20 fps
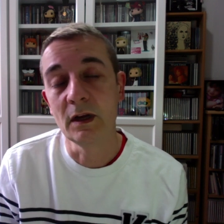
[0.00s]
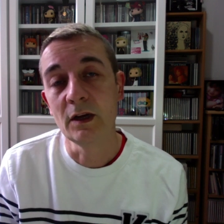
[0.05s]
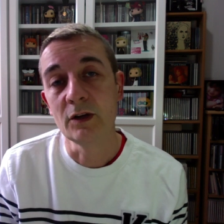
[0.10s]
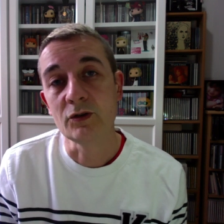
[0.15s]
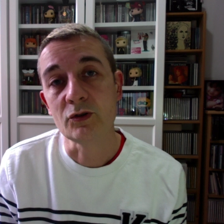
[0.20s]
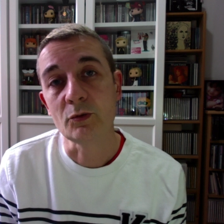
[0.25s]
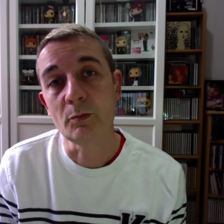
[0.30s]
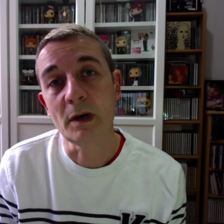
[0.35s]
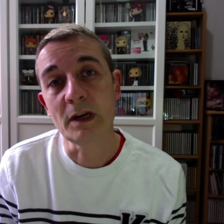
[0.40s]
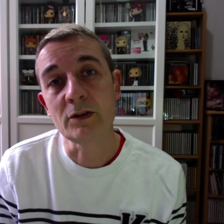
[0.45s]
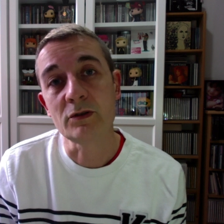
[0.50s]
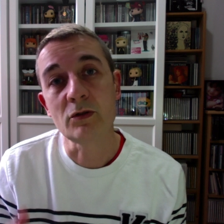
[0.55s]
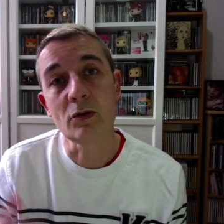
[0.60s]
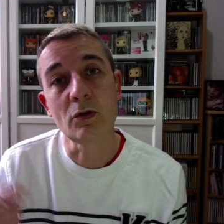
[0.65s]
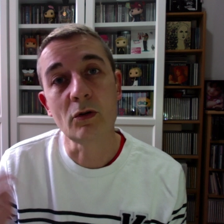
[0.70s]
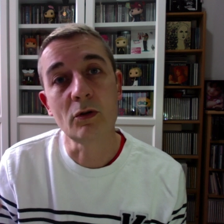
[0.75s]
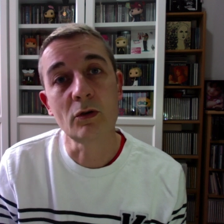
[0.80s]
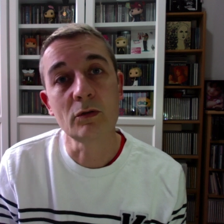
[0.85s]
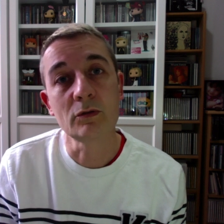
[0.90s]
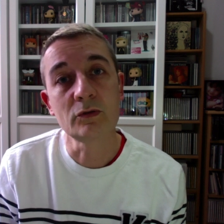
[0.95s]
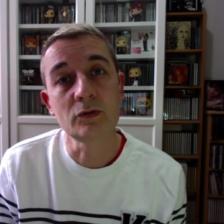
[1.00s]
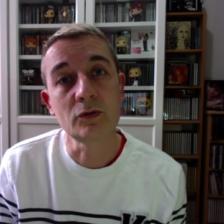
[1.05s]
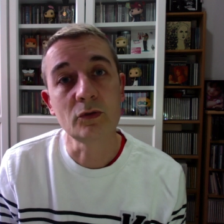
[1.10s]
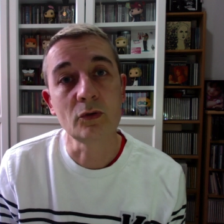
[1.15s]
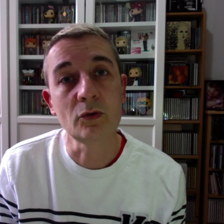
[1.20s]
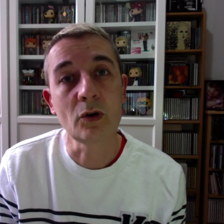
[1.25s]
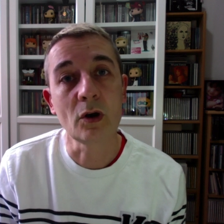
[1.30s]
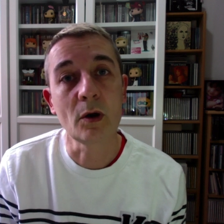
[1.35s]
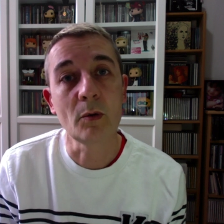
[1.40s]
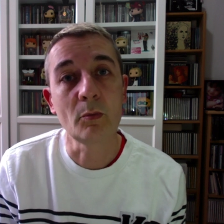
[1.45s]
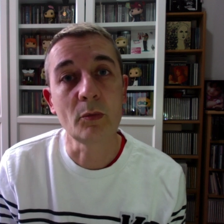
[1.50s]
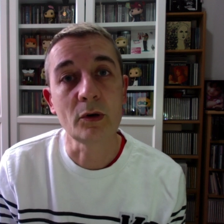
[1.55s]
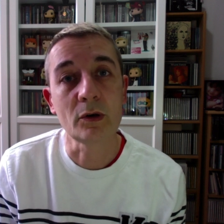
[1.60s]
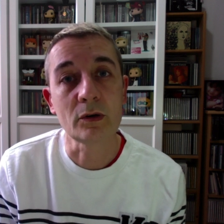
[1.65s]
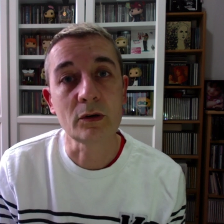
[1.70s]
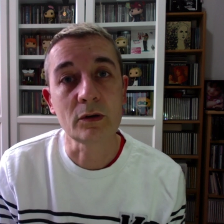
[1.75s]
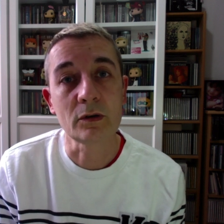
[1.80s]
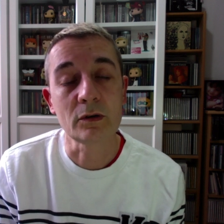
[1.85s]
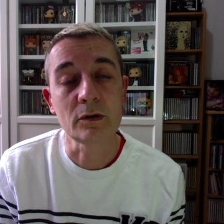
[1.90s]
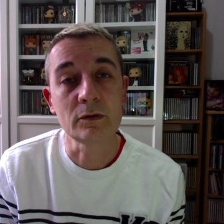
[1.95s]
tomatoes,
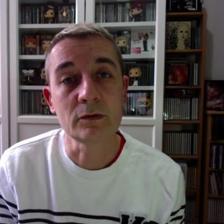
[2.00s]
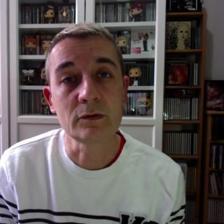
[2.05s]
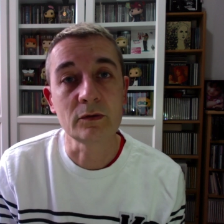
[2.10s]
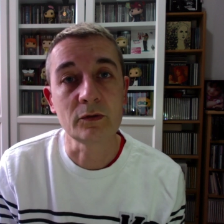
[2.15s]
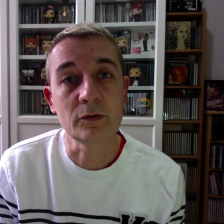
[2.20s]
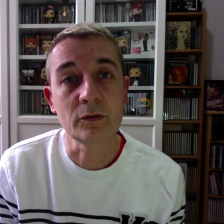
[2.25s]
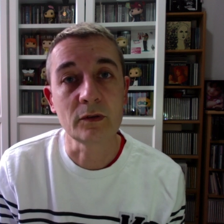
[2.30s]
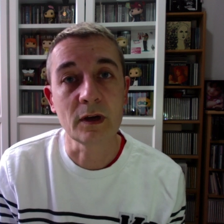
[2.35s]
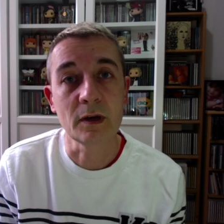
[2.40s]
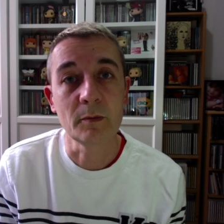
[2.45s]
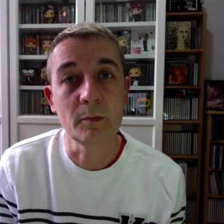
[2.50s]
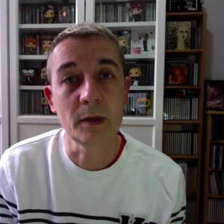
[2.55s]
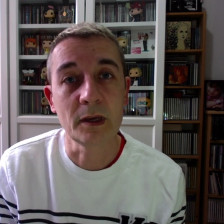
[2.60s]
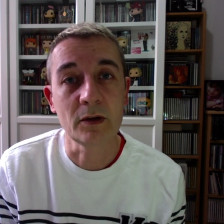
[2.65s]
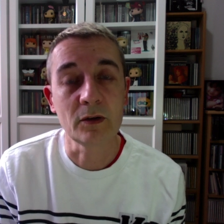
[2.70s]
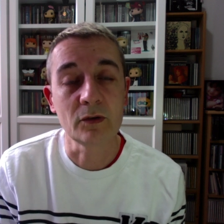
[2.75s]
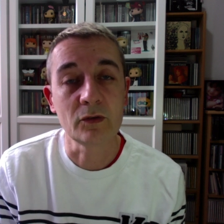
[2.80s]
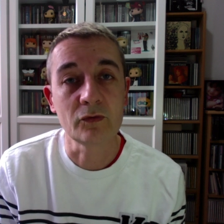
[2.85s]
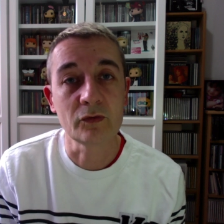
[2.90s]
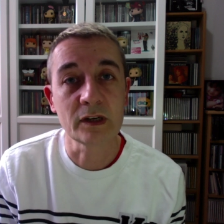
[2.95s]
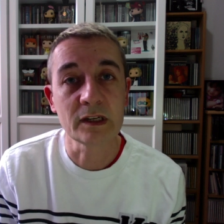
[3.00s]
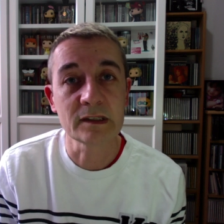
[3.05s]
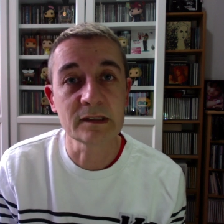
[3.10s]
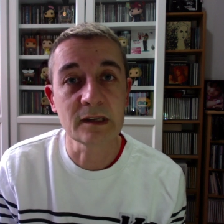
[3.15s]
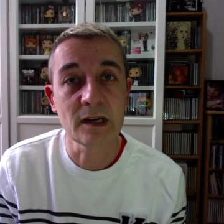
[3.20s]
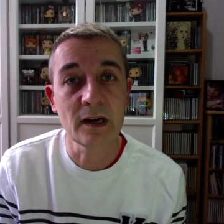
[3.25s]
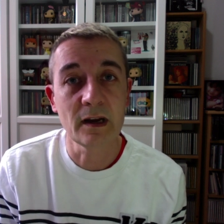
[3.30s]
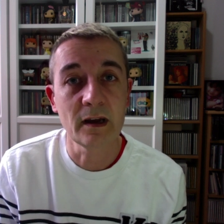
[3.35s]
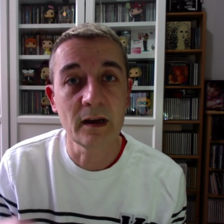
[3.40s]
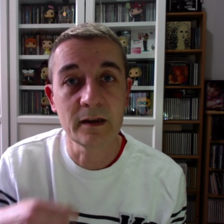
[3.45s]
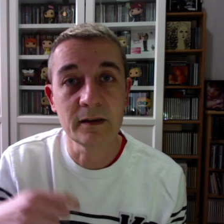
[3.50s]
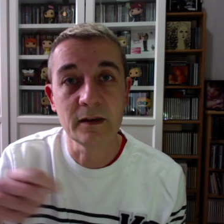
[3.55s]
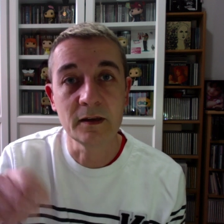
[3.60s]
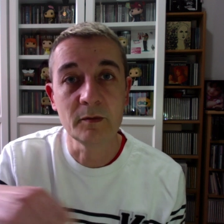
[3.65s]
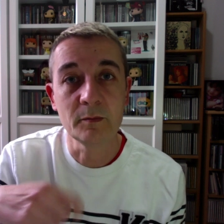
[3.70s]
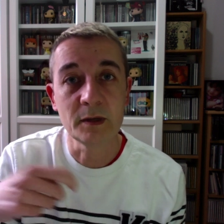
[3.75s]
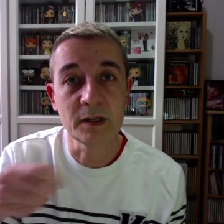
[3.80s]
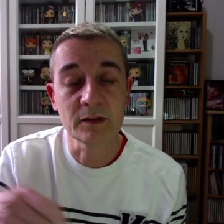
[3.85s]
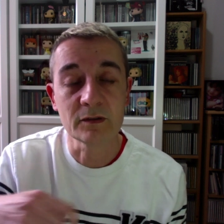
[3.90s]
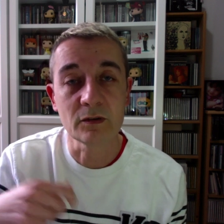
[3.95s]
cucumbers, or you can make a Greek salad and
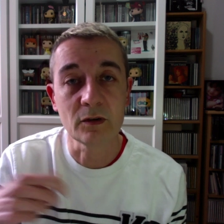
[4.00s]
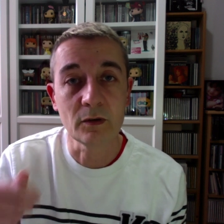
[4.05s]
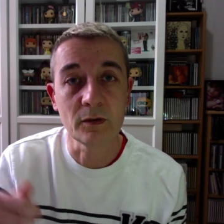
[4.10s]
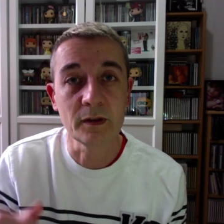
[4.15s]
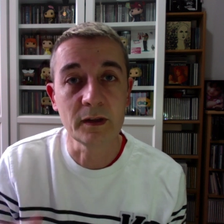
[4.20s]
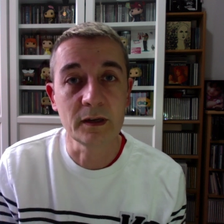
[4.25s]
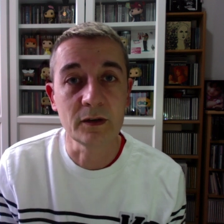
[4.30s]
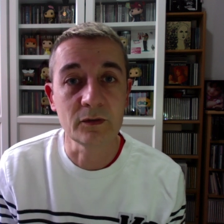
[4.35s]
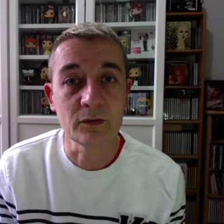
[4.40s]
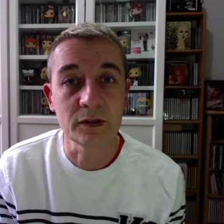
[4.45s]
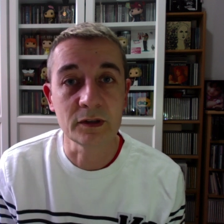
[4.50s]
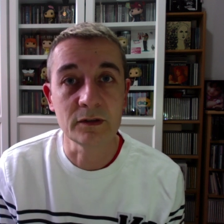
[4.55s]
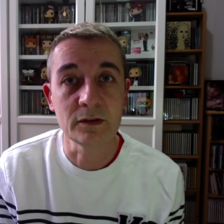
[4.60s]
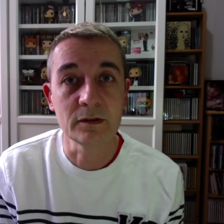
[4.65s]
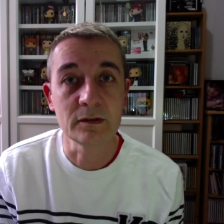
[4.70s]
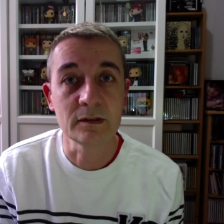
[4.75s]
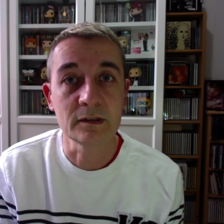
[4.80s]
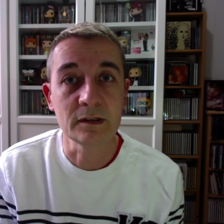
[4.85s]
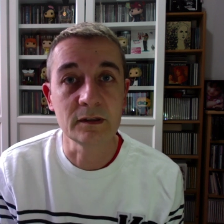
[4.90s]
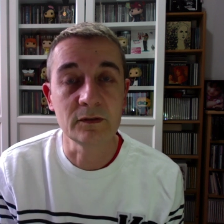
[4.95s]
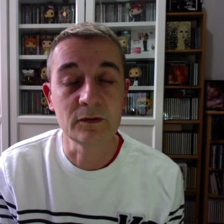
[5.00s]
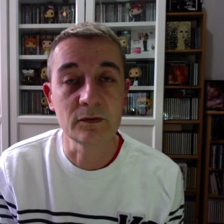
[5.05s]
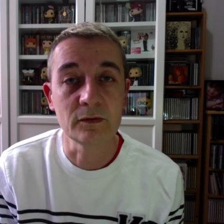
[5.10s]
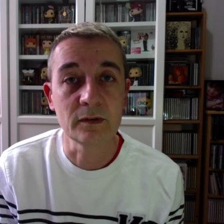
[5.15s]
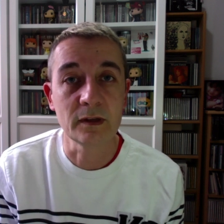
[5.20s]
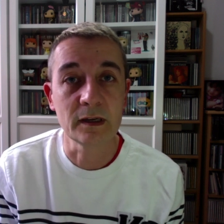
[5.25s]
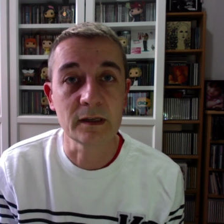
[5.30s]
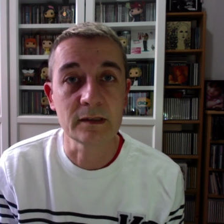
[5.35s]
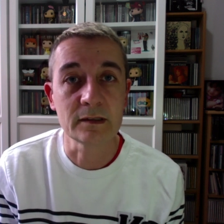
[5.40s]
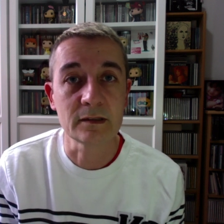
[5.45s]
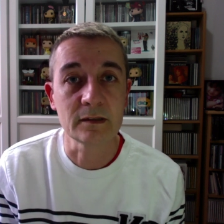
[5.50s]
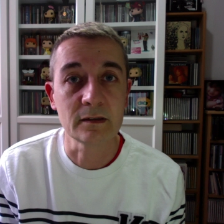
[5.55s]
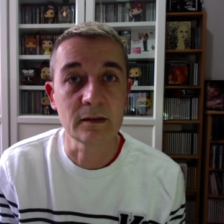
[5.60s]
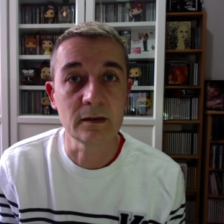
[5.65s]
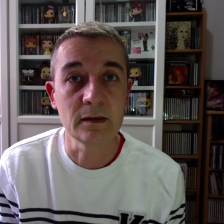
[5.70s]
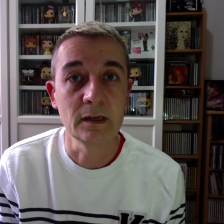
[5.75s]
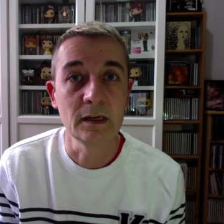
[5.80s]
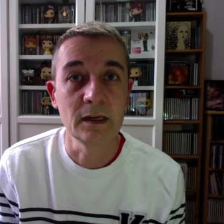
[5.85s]
mix all the ingredients into that